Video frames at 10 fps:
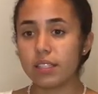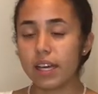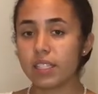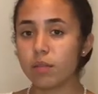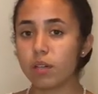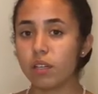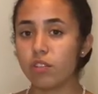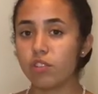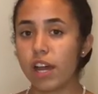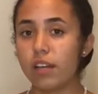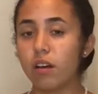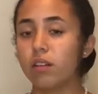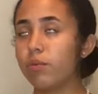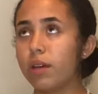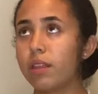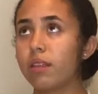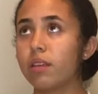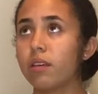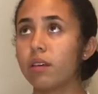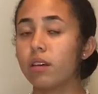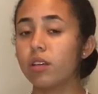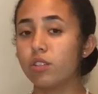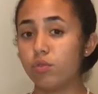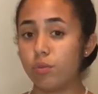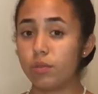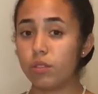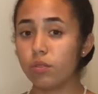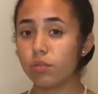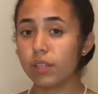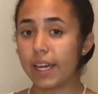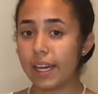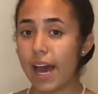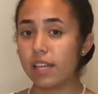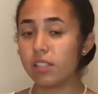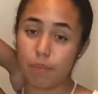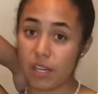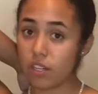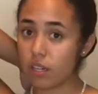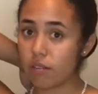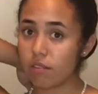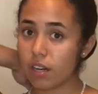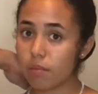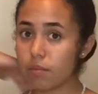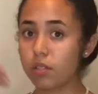Next I'm gonna try it on with a swimsuit, like as a beach cover up.